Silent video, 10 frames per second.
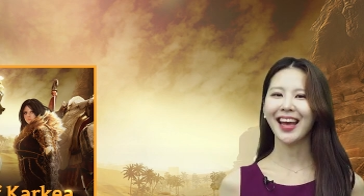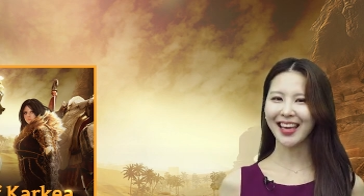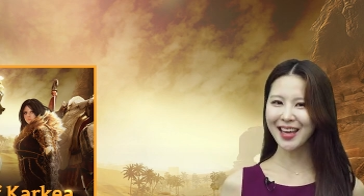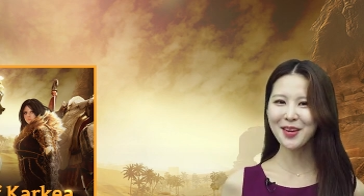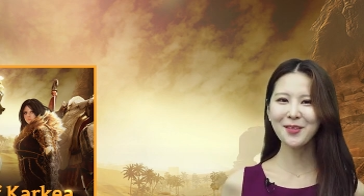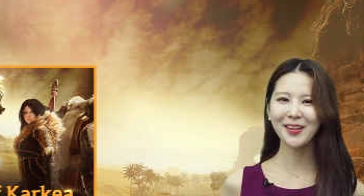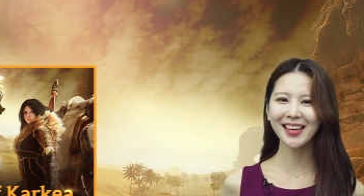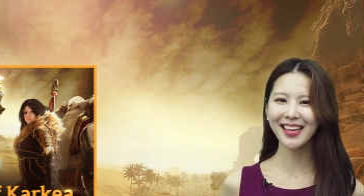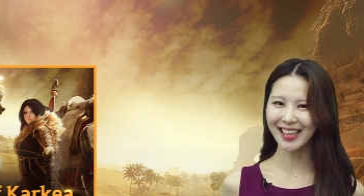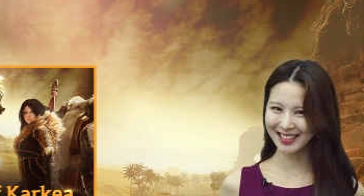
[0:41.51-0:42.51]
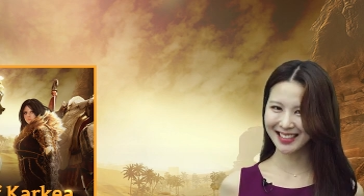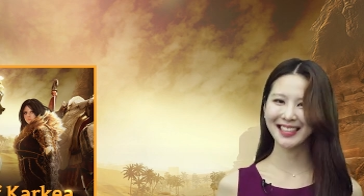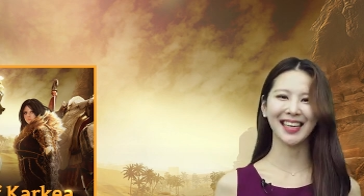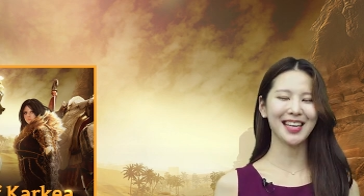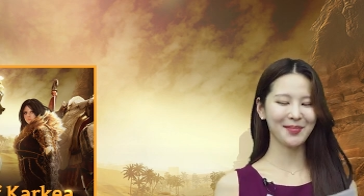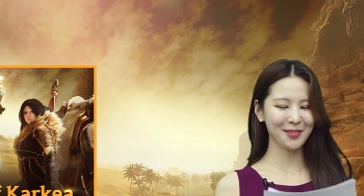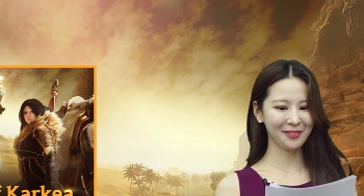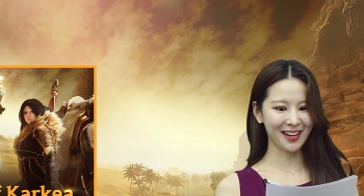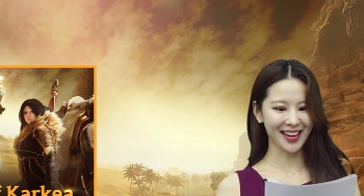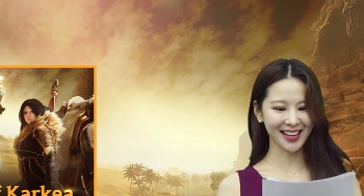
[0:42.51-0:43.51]
Either way, it's gonna be
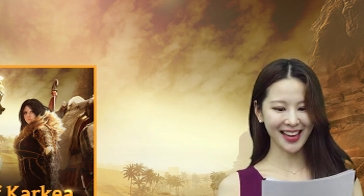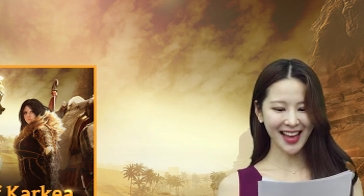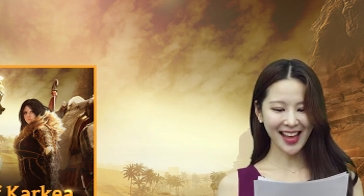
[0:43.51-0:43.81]
fun.